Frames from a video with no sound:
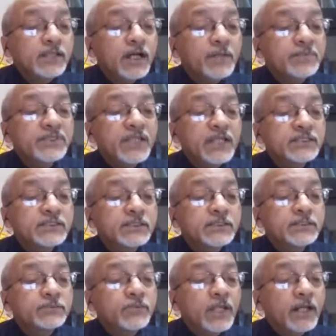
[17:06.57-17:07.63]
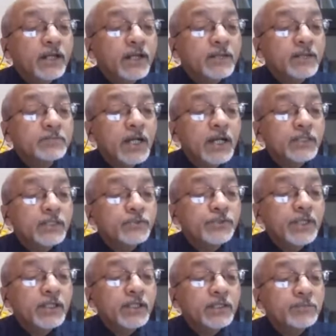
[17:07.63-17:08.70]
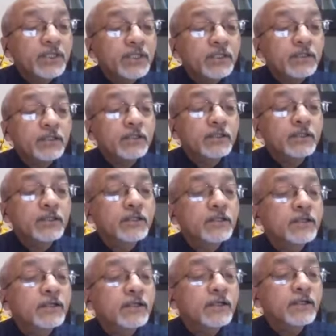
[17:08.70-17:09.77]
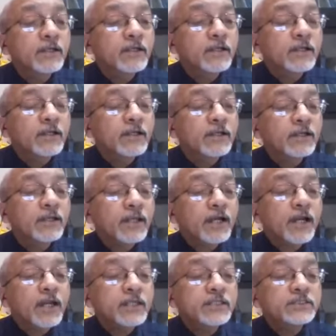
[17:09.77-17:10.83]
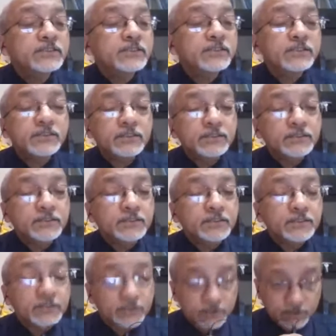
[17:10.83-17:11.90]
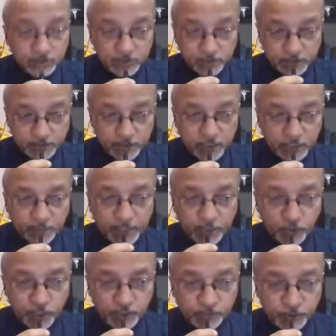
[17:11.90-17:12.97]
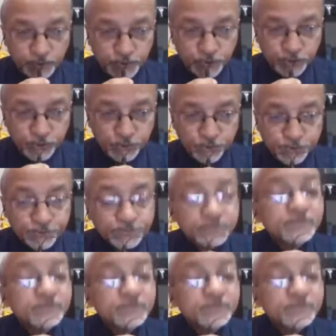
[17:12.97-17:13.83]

Abida ji, welcome. Are you hearing me? Lakani ji, am I audible to you?